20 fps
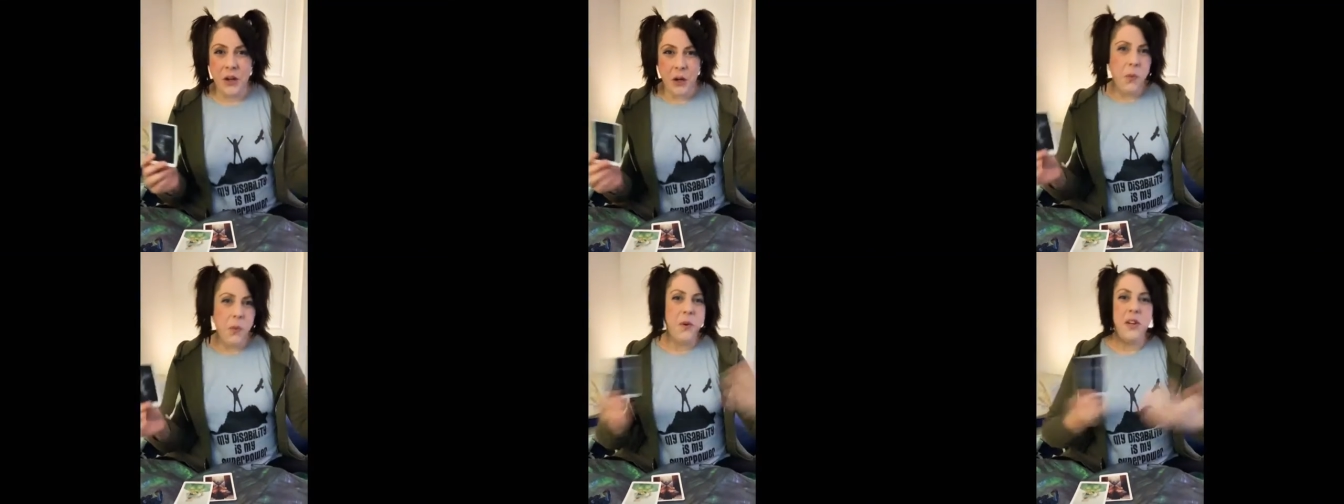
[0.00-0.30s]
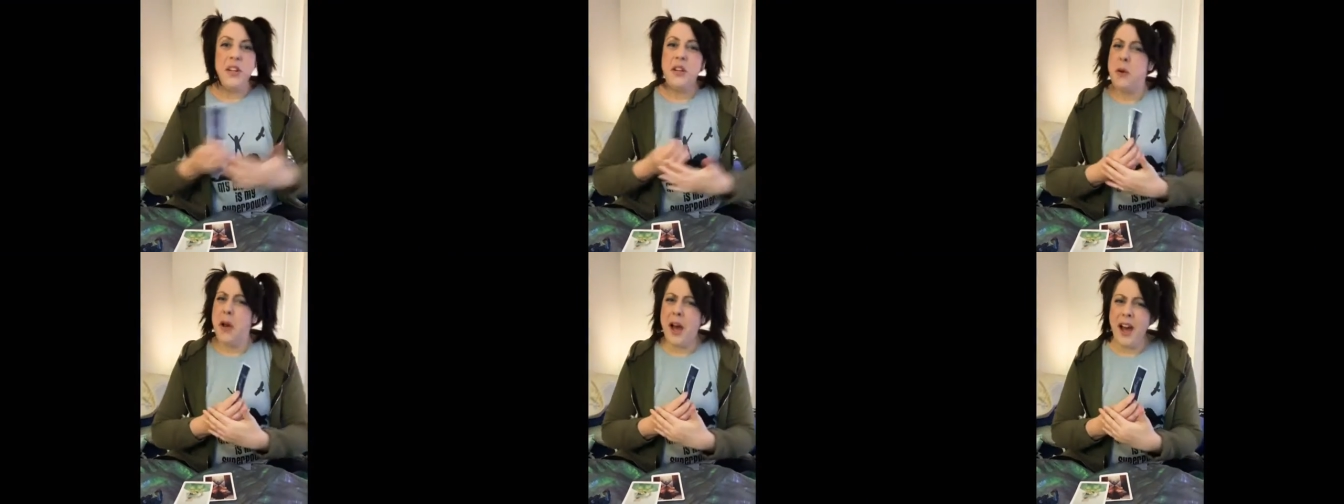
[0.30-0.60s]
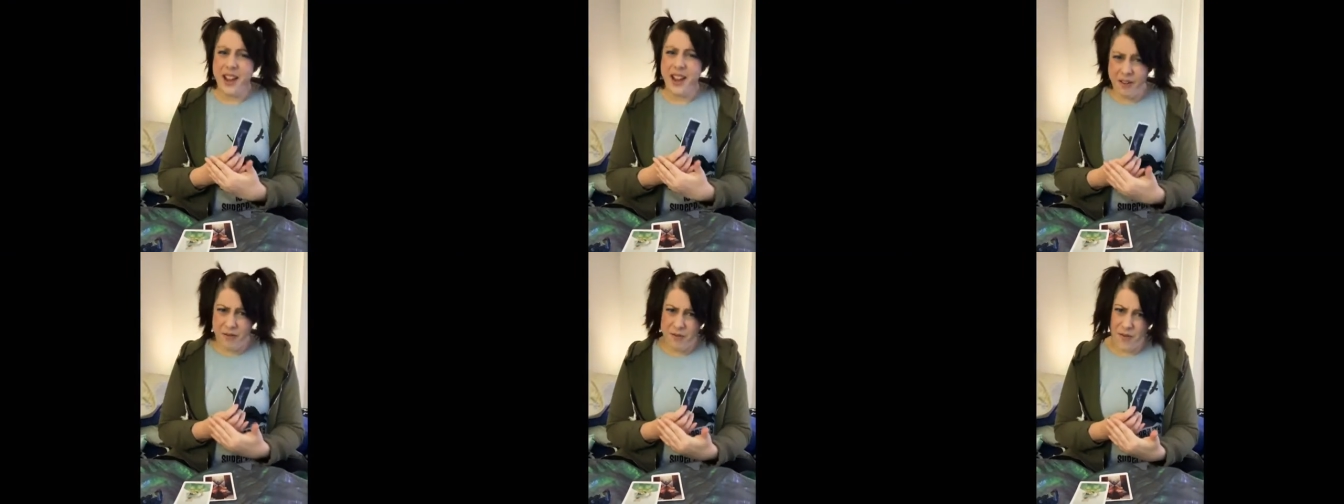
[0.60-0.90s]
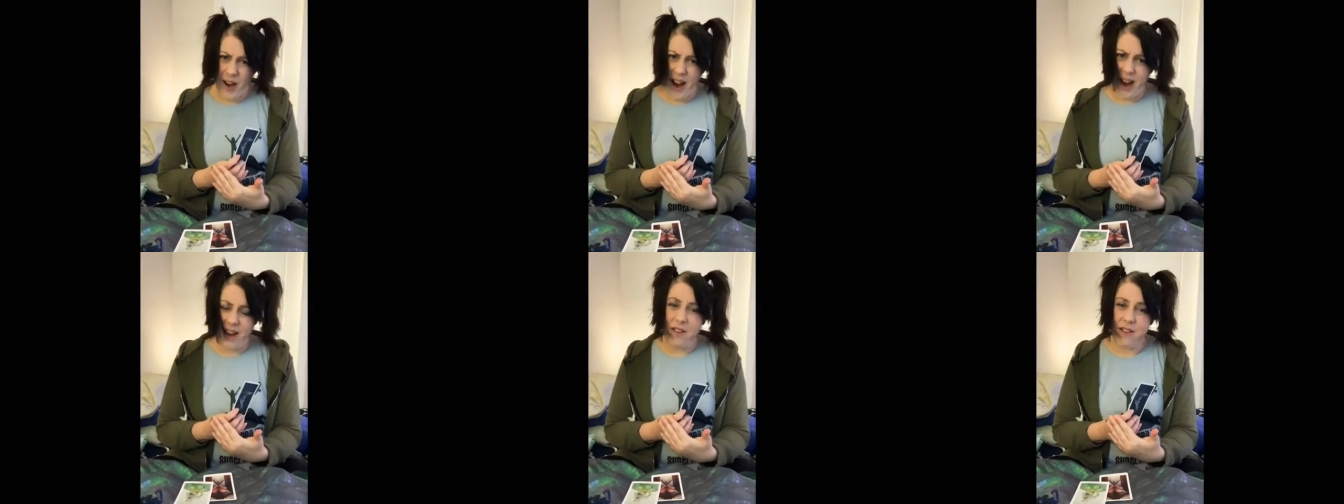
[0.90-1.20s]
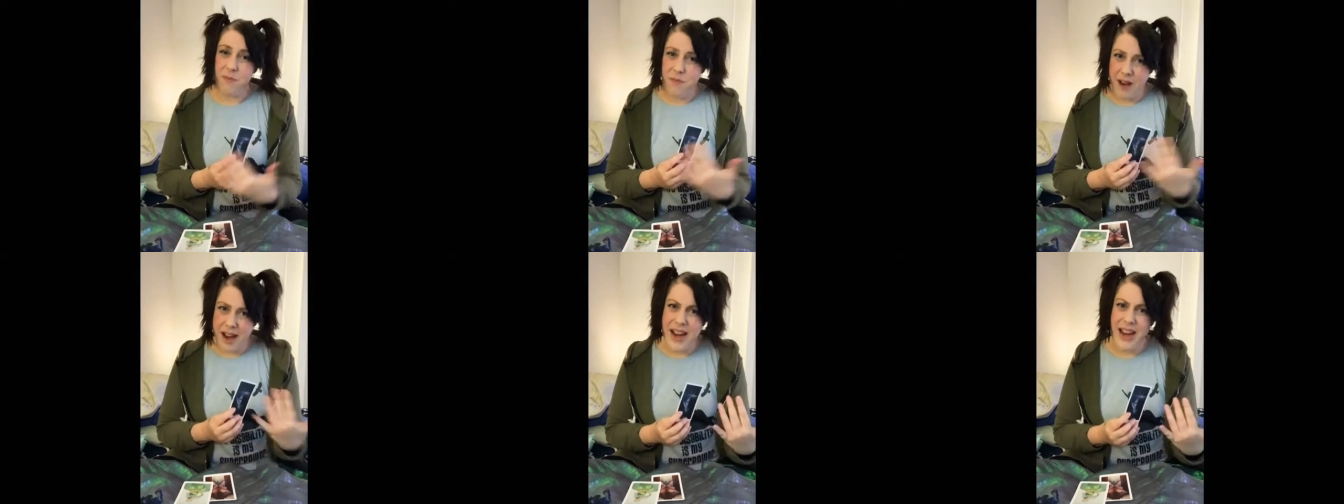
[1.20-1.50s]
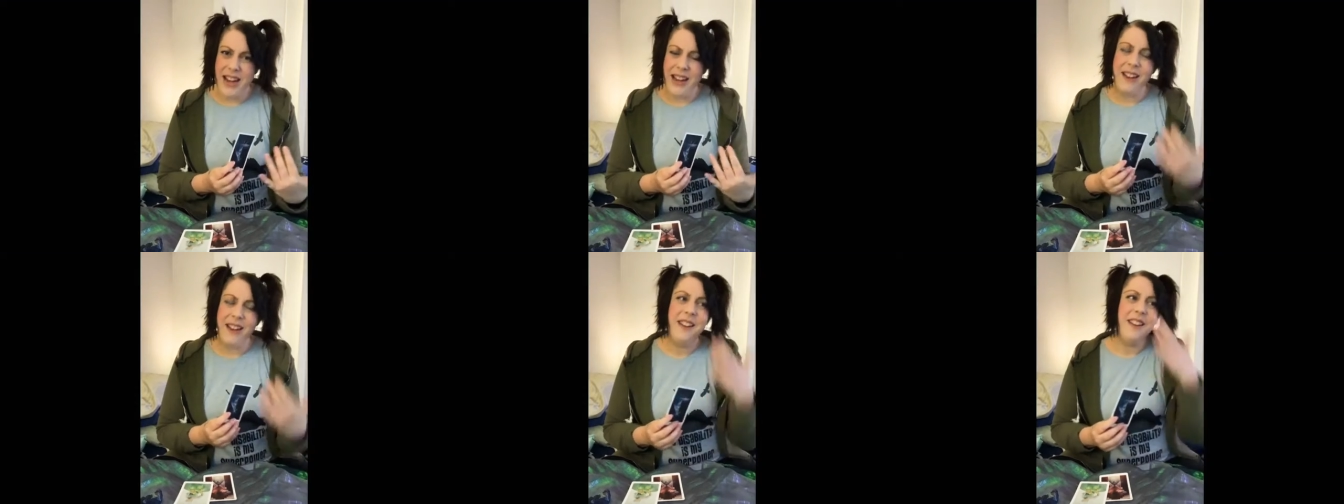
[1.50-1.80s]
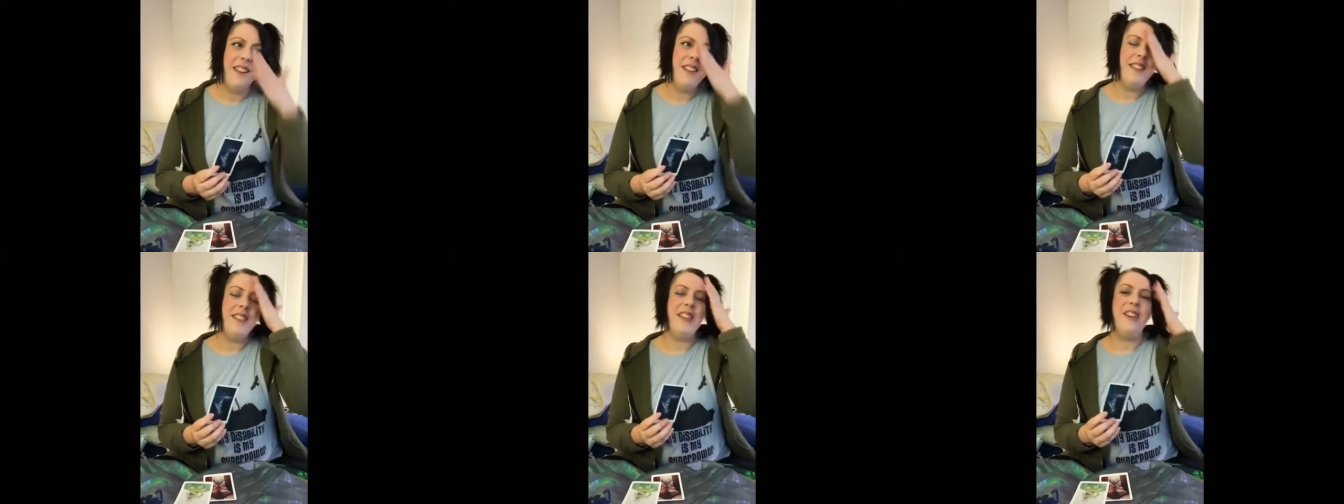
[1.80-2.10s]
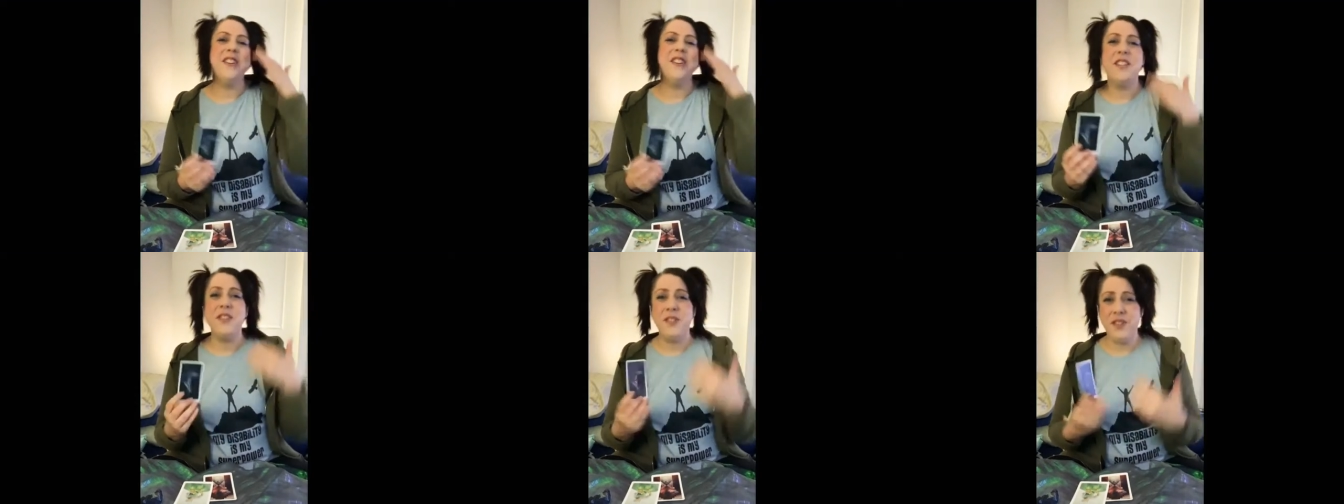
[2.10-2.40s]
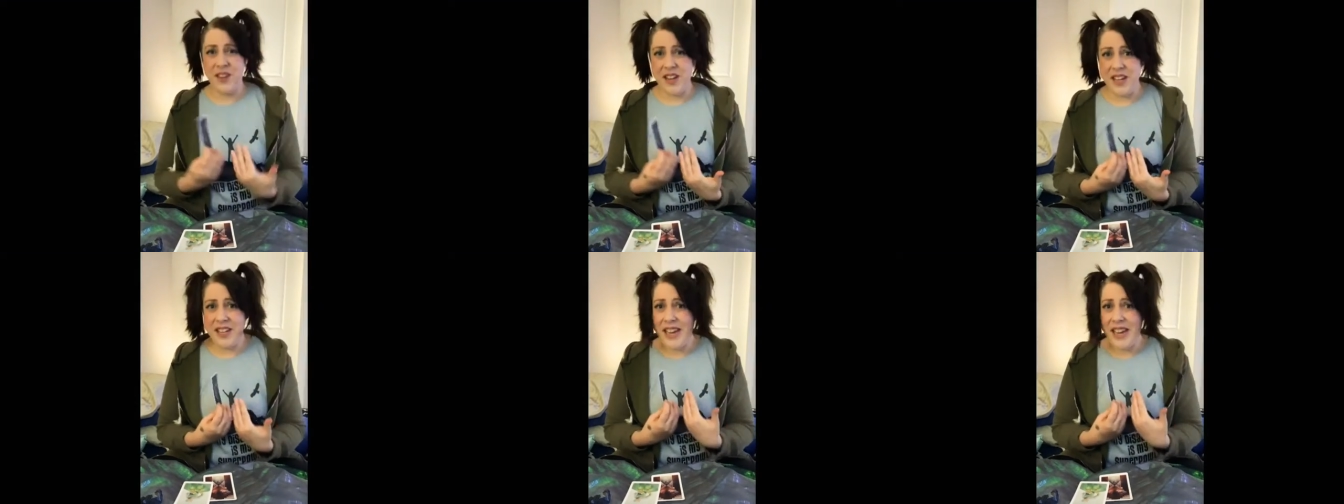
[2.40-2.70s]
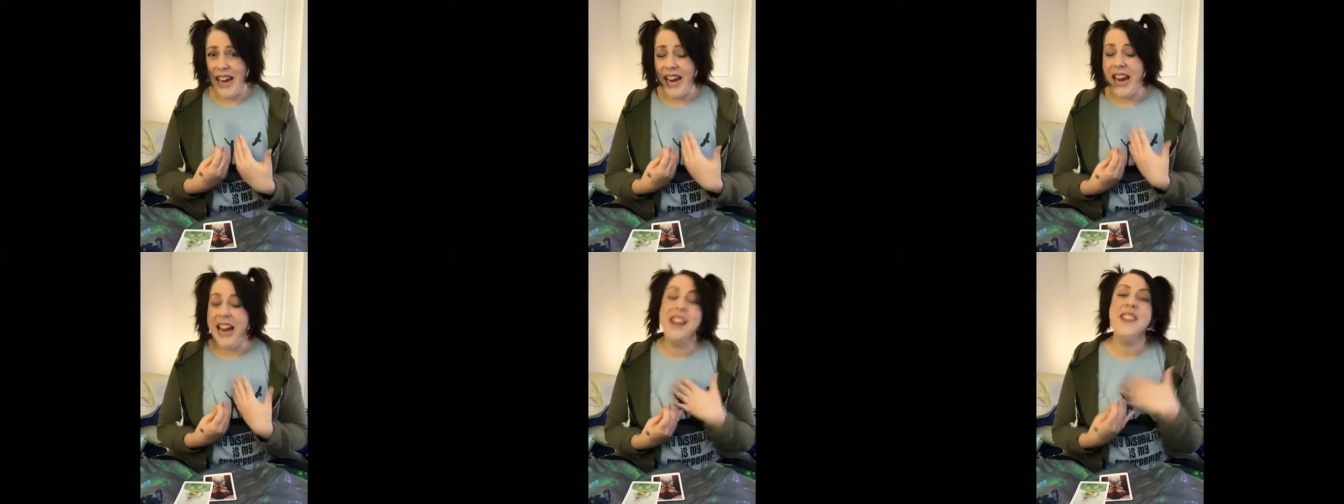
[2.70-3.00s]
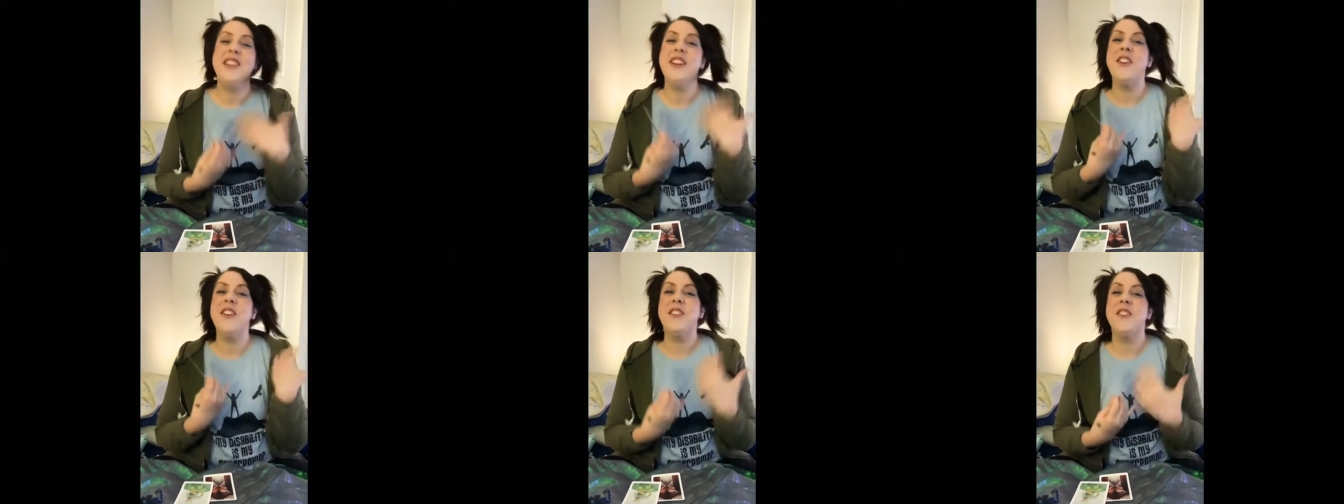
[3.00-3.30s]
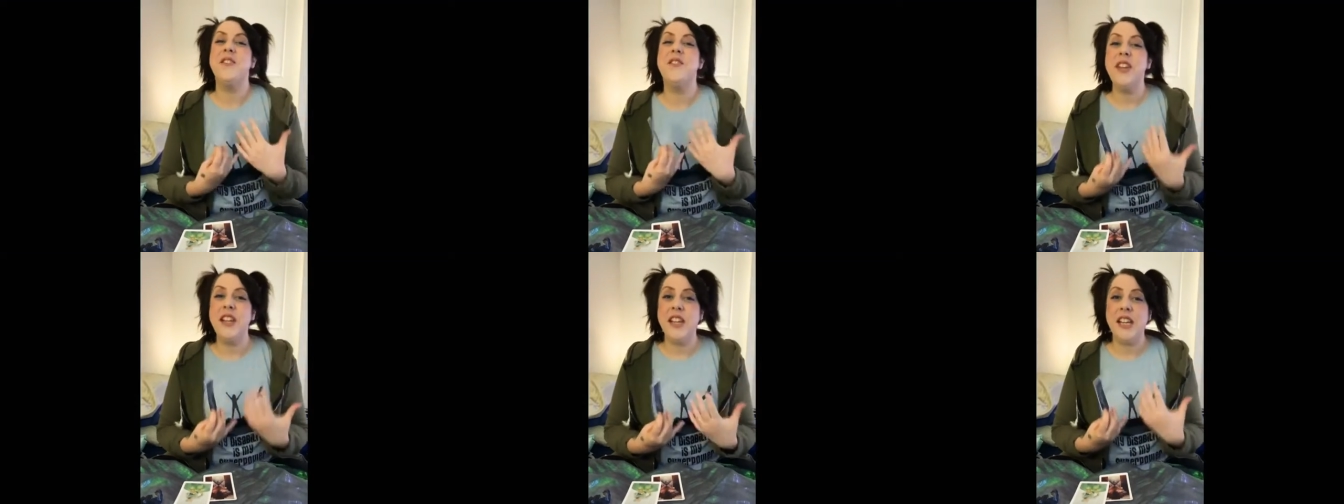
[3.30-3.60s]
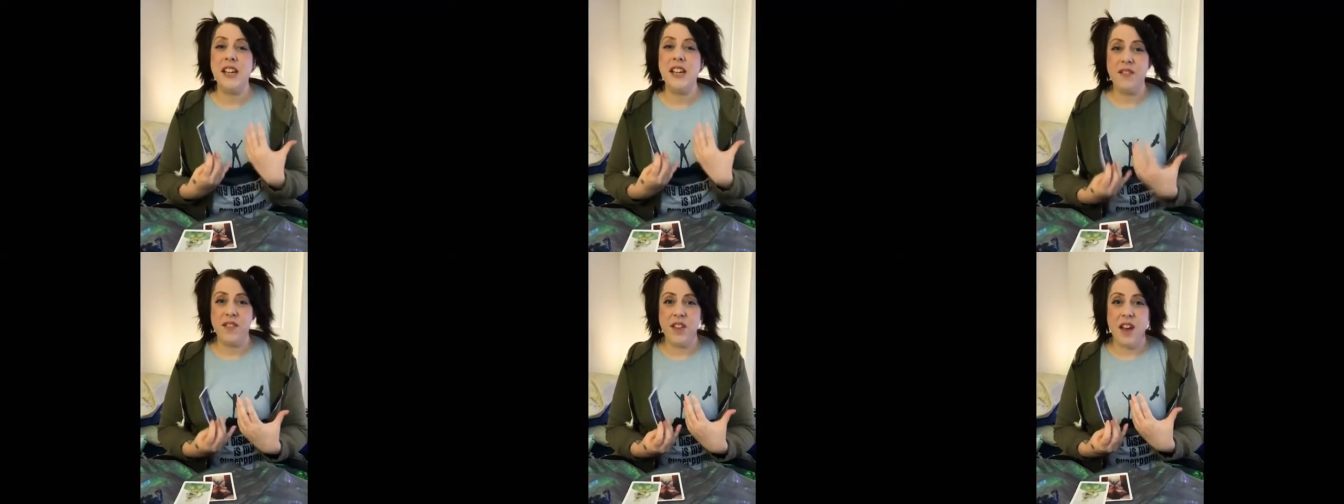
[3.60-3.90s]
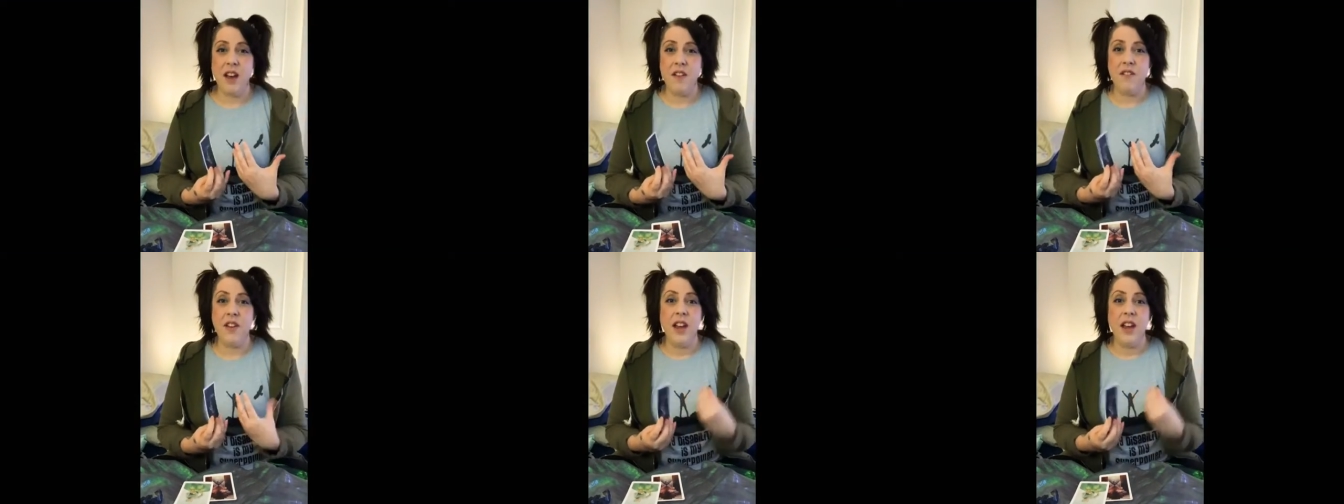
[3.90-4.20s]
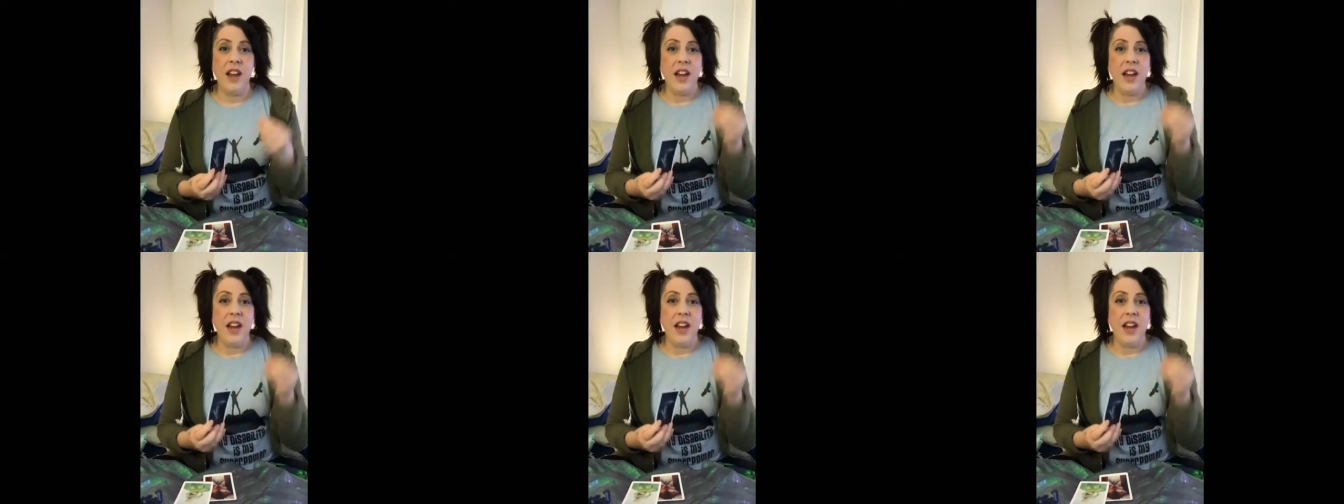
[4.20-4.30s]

When you hug a friend, right? There's a feeling of love.